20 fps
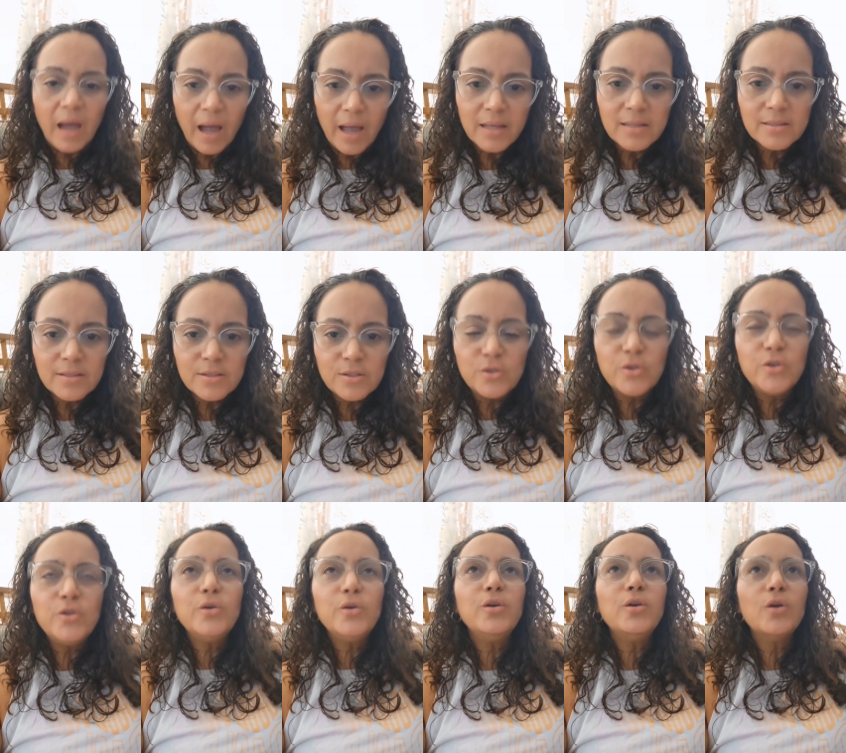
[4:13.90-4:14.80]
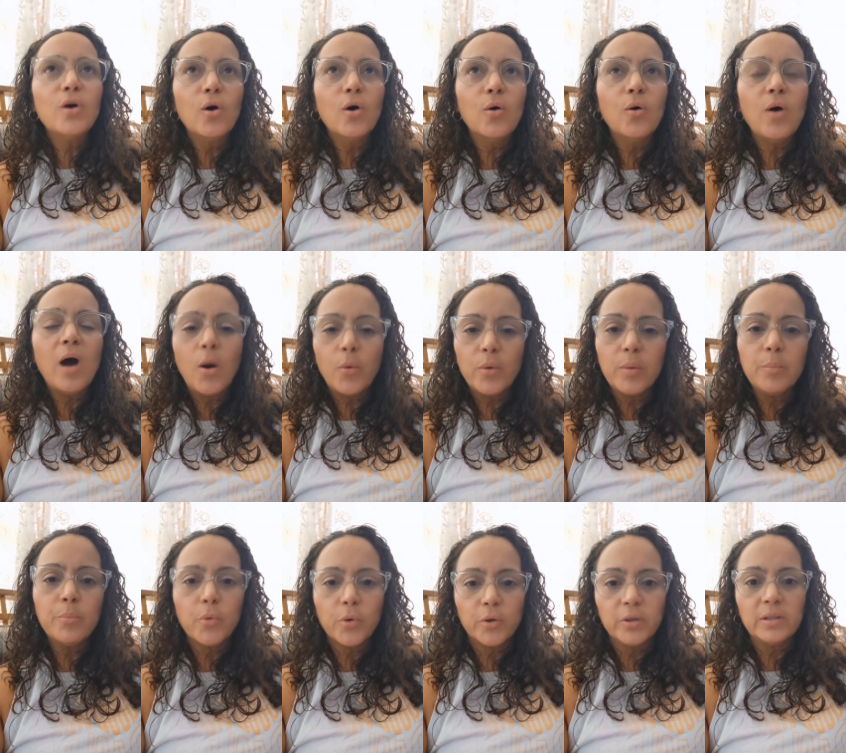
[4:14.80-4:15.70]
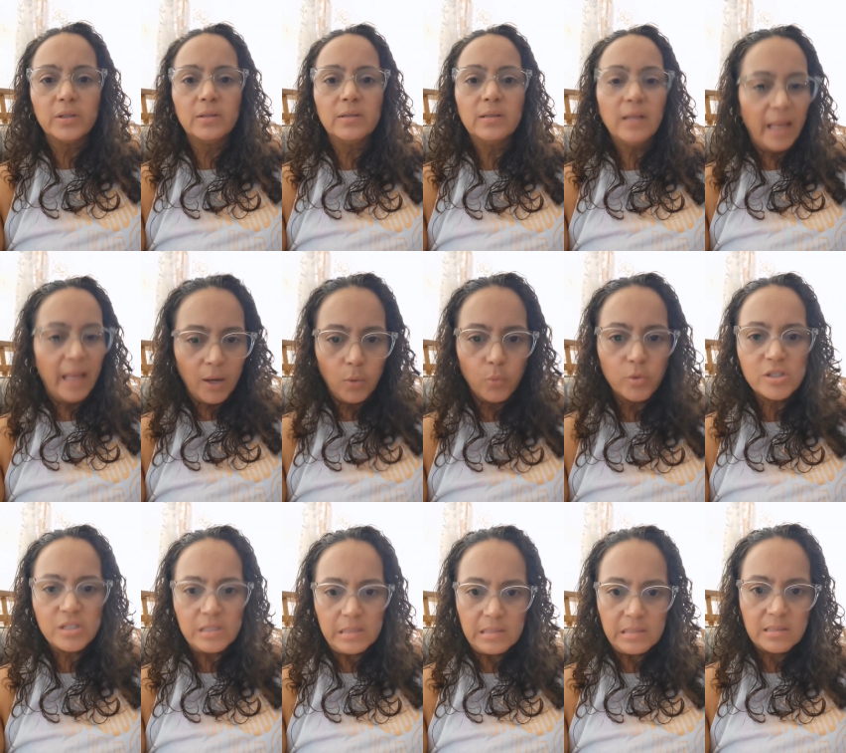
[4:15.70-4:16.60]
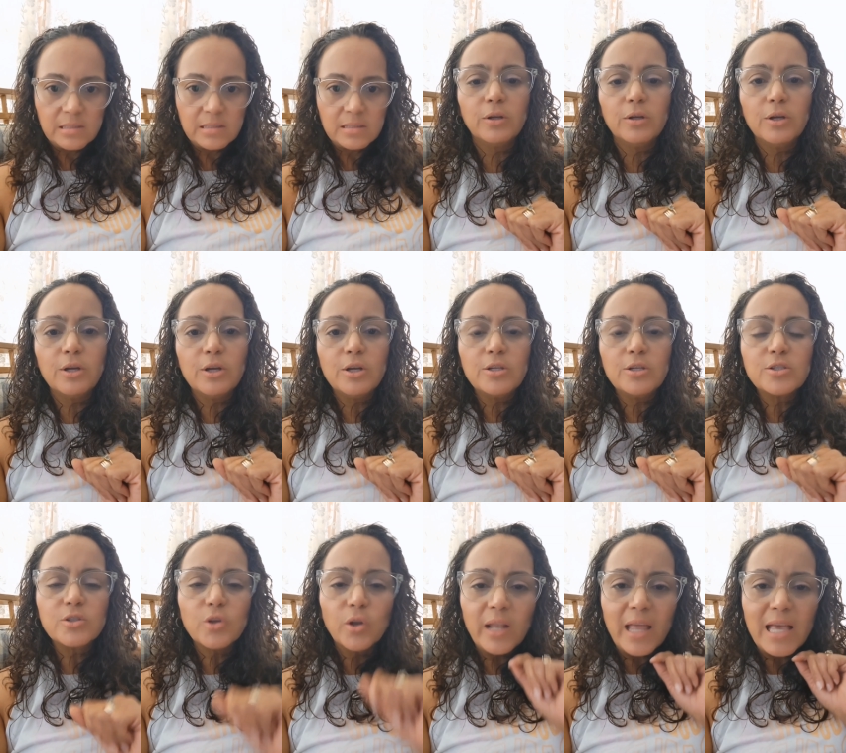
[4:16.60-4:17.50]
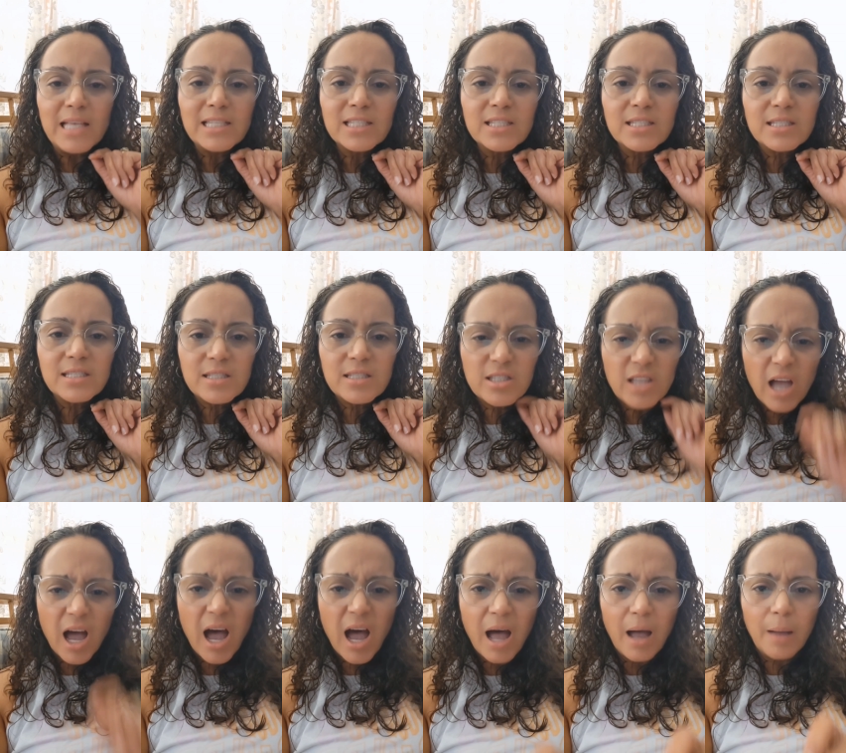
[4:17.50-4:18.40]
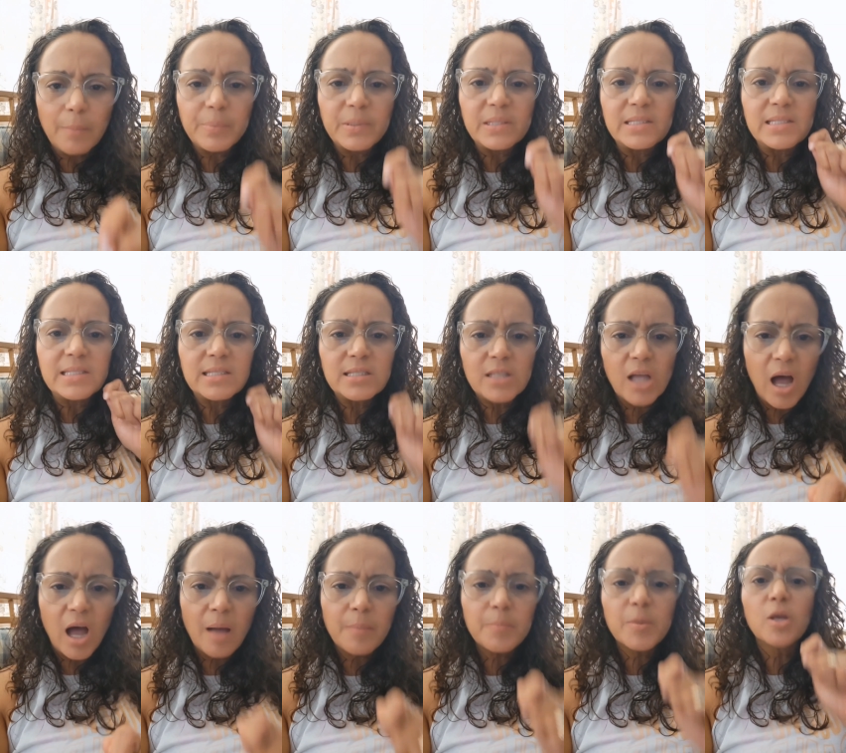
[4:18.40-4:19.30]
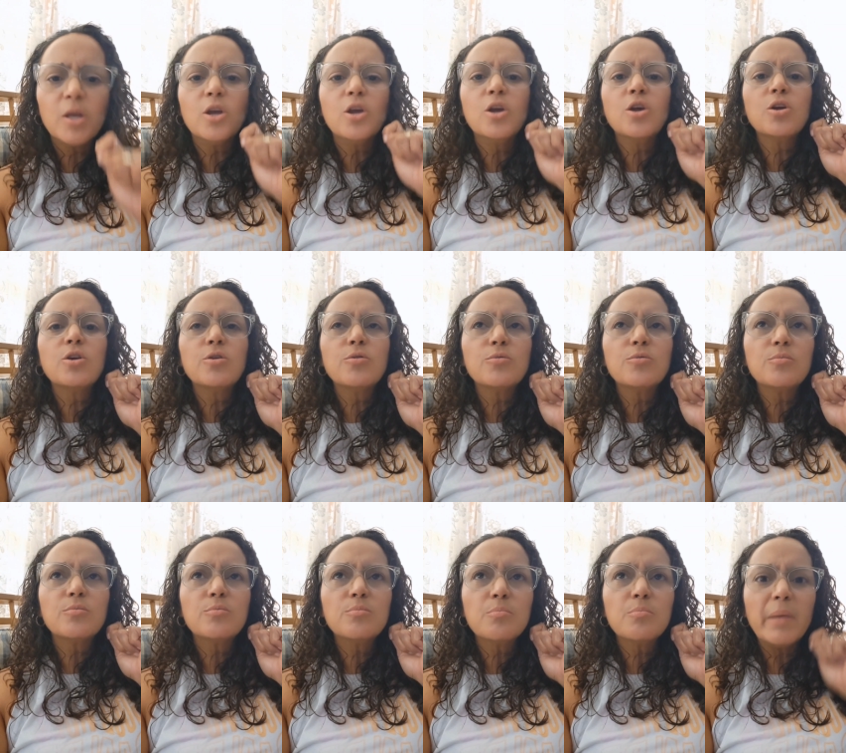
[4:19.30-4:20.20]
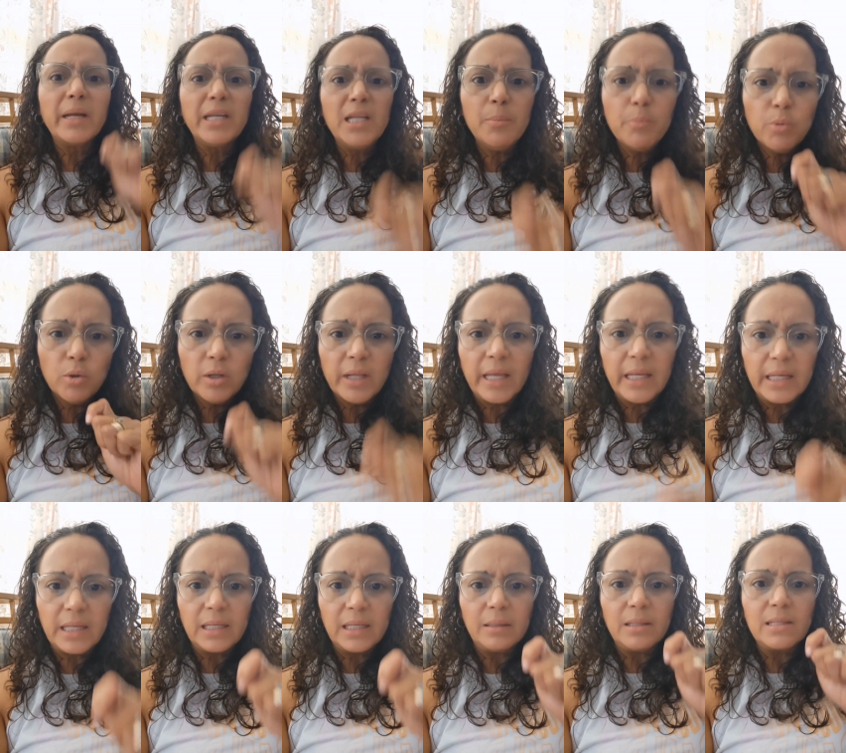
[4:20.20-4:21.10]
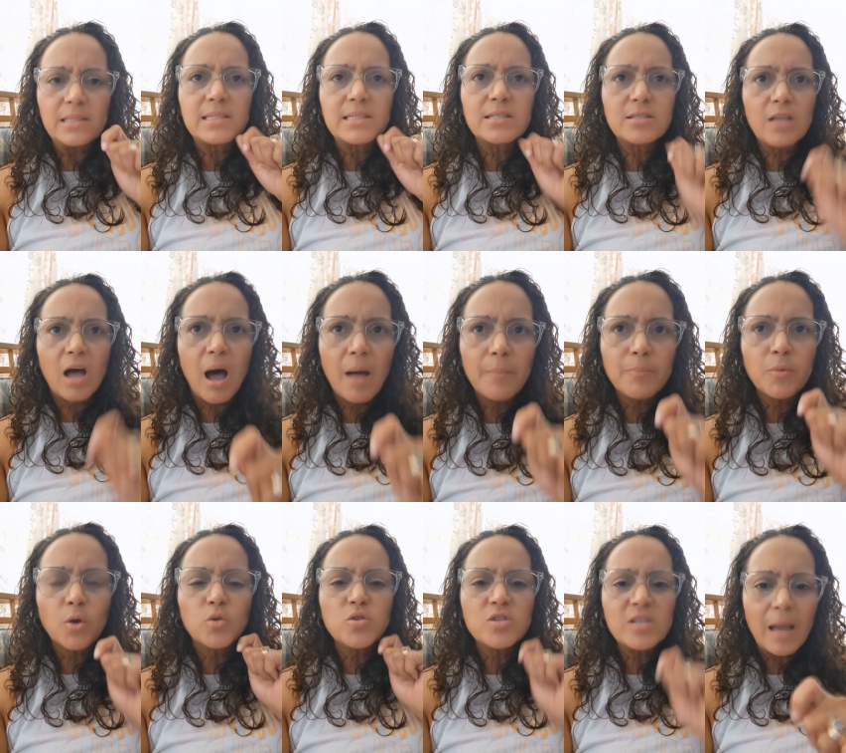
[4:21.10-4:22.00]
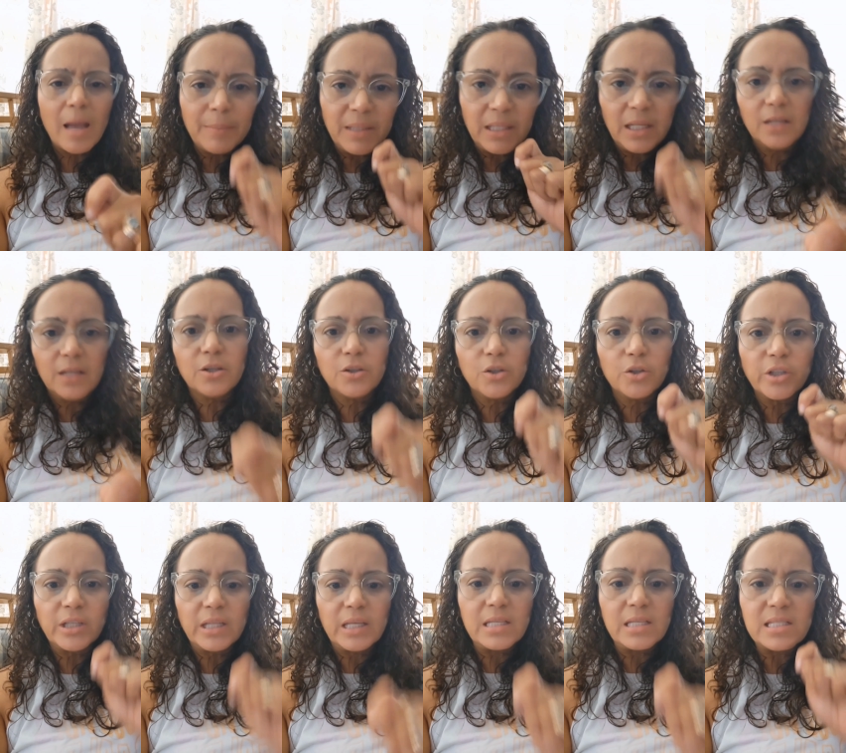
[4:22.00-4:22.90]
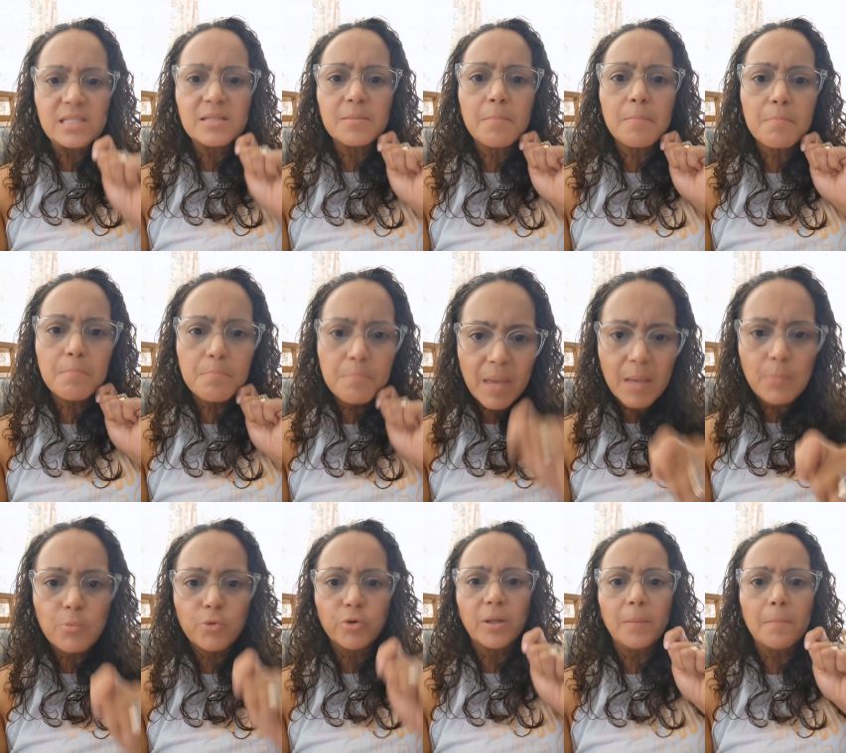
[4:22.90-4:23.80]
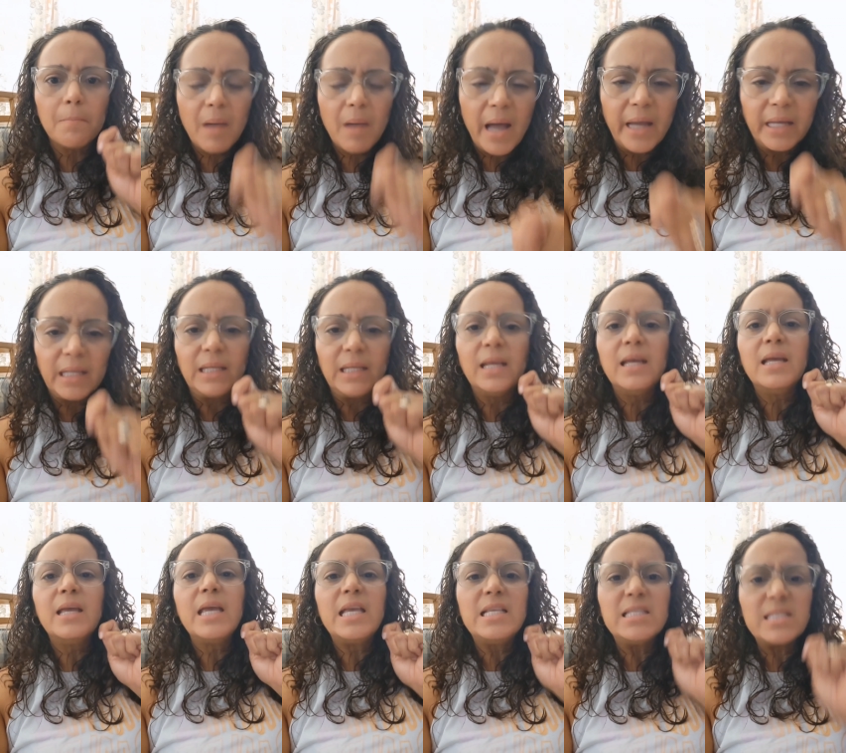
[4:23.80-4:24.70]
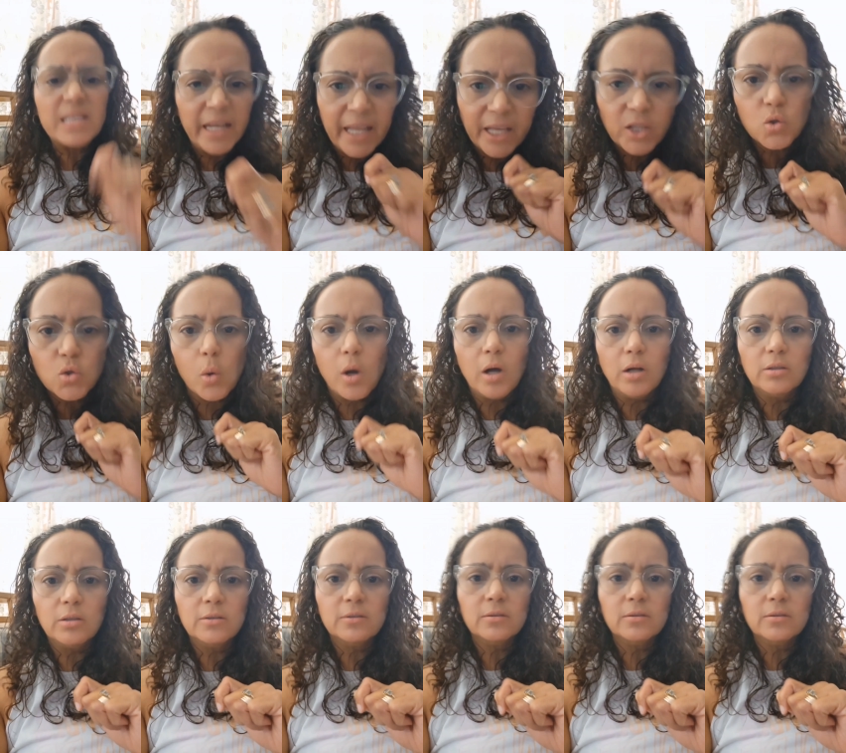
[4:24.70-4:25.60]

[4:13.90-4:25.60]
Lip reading: Guys, do you know how important language is? So let's stop manipulating, stop contaminating our kids' memory, mind, intellectual.